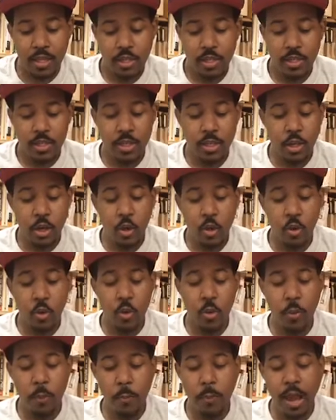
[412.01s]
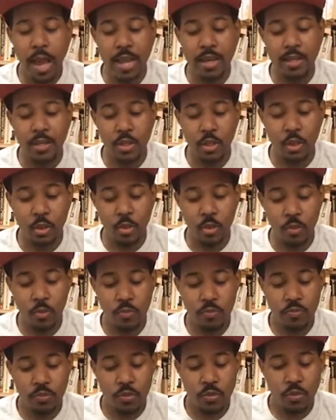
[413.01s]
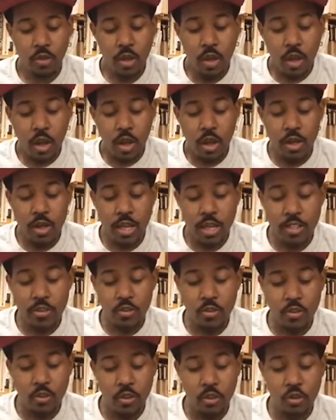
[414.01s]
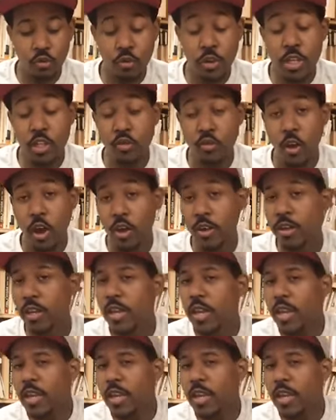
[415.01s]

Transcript: little by little against the tree trunk.